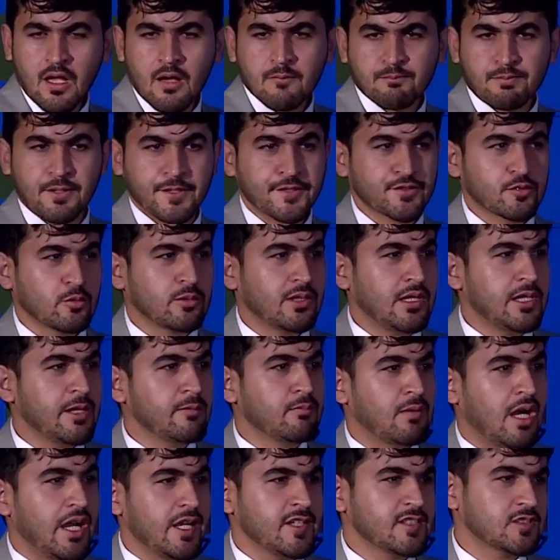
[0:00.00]
Personally,
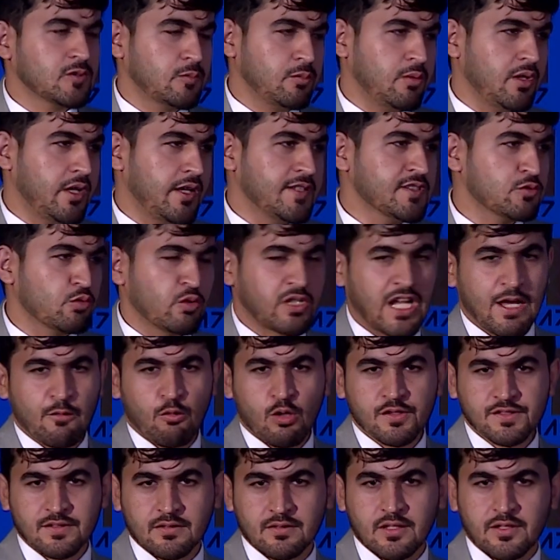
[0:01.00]
my experience when I
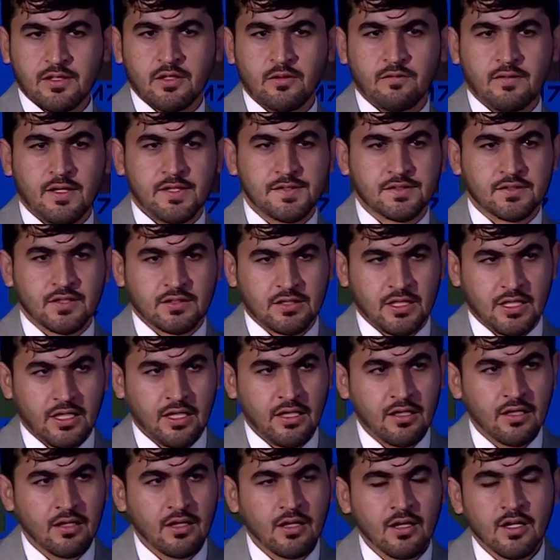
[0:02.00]
was in the
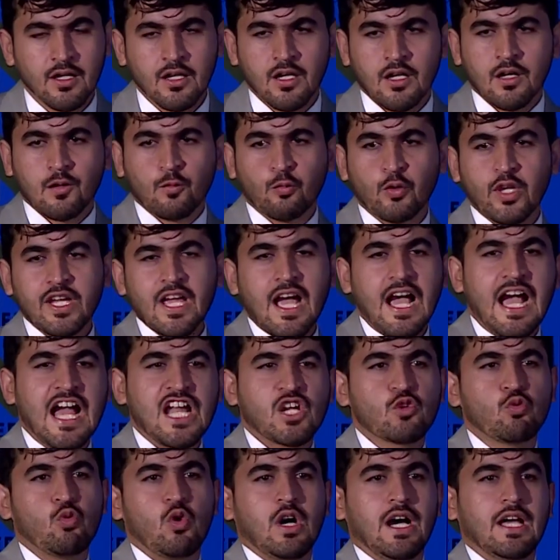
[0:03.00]
university, we
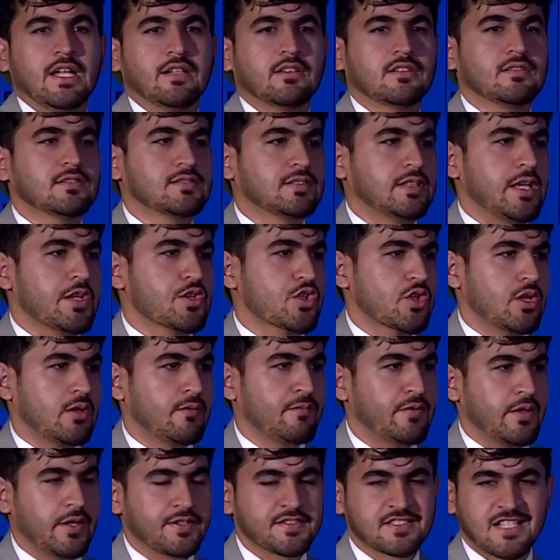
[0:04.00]
had one session,
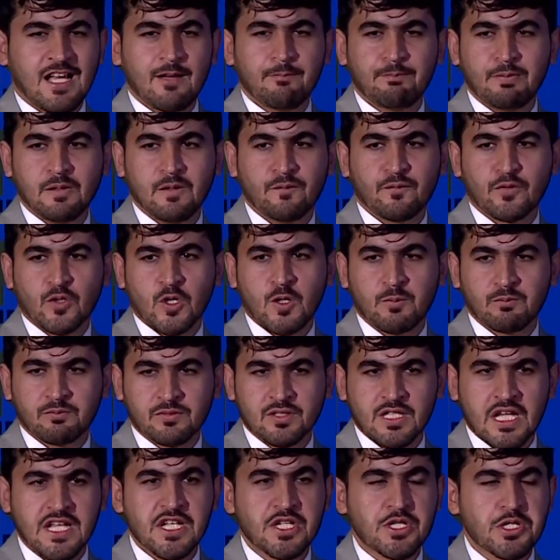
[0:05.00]
for example, from
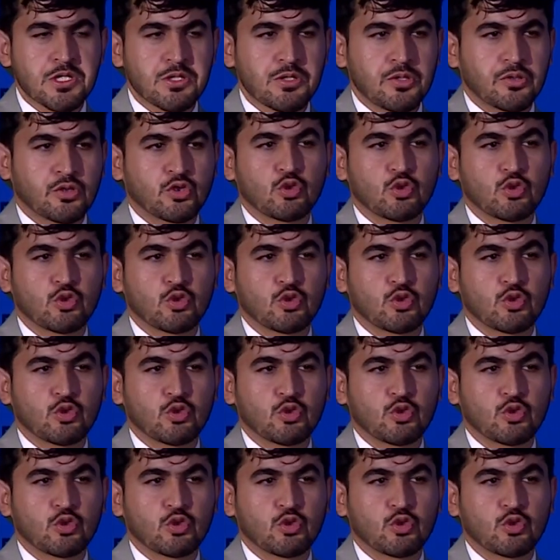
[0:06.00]
10 to